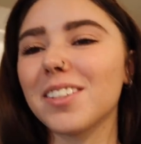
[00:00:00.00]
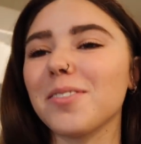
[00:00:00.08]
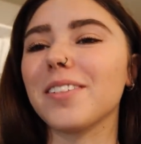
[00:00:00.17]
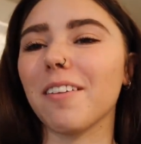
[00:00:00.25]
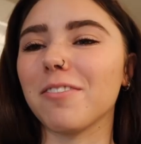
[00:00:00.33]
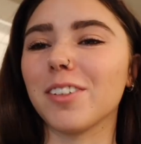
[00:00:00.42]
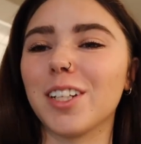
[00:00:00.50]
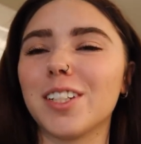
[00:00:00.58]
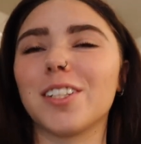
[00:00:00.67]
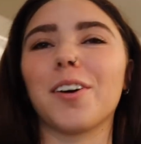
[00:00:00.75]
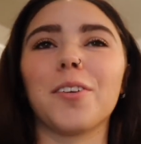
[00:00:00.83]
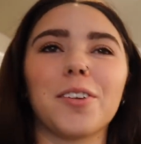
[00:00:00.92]
So definitely need
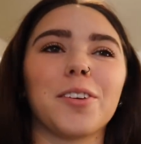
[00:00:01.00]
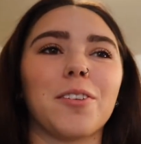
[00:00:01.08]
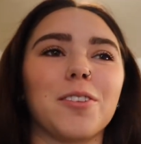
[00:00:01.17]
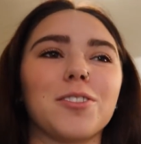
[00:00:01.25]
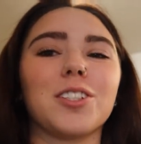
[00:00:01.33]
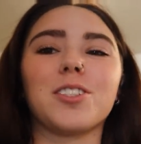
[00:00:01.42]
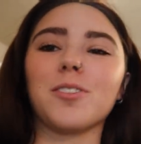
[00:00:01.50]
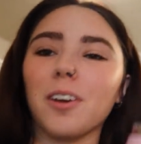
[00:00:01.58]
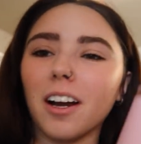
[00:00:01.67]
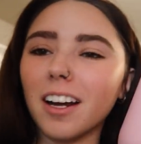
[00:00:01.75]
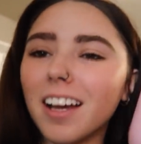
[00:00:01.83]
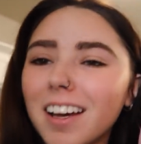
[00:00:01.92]
to go to the grocery store.